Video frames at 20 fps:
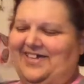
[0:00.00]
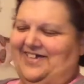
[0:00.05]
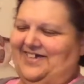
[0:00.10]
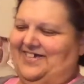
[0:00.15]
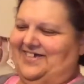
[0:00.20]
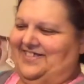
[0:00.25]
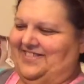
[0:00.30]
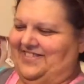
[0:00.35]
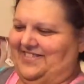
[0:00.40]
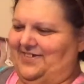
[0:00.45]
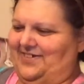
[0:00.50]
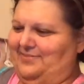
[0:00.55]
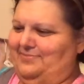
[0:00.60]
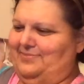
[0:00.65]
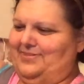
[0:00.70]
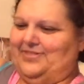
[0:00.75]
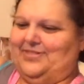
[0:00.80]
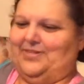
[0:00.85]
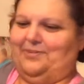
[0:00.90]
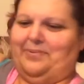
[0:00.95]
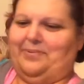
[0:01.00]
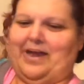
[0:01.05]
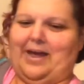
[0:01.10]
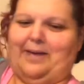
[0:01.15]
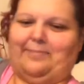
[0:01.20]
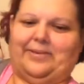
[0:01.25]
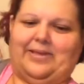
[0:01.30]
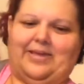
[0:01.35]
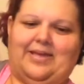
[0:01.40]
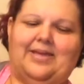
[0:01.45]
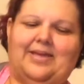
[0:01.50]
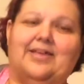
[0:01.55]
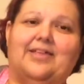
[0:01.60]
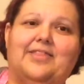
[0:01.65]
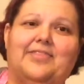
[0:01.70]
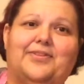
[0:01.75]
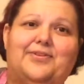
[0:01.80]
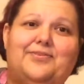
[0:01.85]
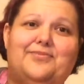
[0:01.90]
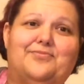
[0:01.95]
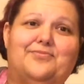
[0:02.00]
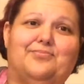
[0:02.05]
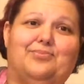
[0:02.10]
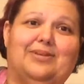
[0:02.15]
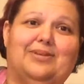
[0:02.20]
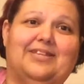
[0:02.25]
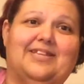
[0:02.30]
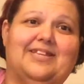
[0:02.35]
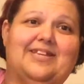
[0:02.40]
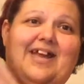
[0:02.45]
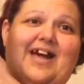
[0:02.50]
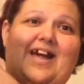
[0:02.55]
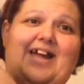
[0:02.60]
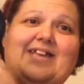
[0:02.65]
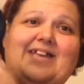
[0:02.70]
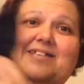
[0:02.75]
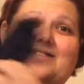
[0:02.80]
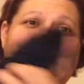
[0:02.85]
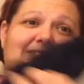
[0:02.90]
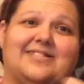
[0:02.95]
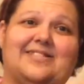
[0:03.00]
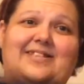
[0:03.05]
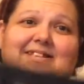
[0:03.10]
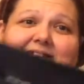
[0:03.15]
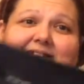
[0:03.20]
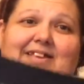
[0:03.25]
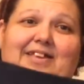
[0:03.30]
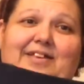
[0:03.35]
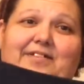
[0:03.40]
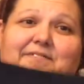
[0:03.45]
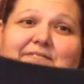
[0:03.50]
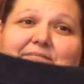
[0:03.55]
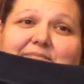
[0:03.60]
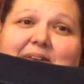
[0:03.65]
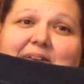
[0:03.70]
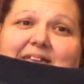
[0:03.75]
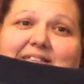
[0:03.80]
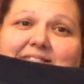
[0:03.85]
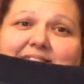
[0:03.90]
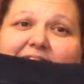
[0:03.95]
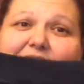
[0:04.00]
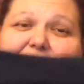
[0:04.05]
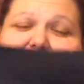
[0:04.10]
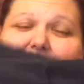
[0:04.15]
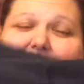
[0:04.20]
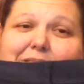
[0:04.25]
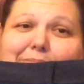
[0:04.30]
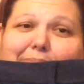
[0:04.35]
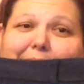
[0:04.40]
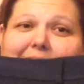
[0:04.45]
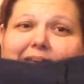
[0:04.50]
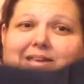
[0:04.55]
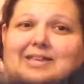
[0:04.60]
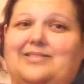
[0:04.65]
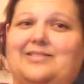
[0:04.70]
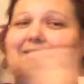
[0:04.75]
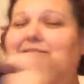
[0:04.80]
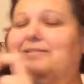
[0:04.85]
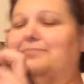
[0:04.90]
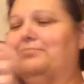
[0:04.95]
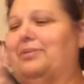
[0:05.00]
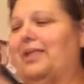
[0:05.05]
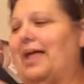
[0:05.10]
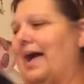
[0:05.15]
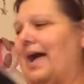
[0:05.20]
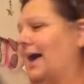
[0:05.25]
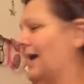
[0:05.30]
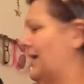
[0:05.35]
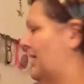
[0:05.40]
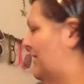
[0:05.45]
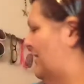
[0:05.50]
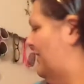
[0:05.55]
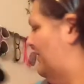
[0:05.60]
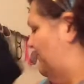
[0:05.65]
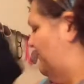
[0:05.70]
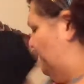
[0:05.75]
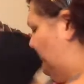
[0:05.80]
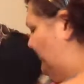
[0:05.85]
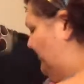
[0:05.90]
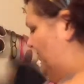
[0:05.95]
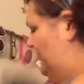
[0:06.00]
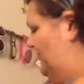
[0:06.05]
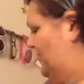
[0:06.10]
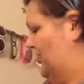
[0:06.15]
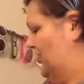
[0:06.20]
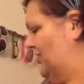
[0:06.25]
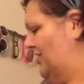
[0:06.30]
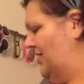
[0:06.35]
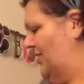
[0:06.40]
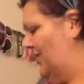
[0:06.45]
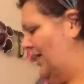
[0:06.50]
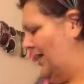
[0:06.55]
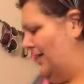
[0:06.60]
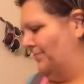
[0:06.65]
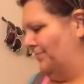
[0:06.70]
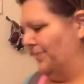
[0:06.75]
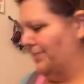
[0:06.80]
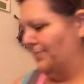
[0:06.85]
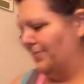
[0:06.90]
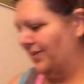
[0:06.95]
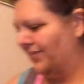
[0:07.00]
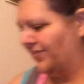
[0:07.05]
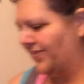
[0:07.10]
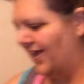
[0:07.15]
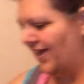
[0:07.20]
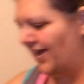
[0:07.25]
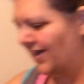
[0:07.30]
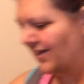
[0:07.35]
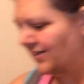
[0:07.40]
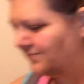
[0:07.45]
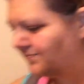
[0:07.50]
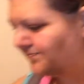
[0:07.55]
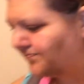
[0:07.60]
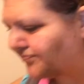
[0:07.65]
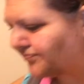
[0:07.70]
so I'm super happy. They're really nice, fancy dress pants. Black. So happy about that.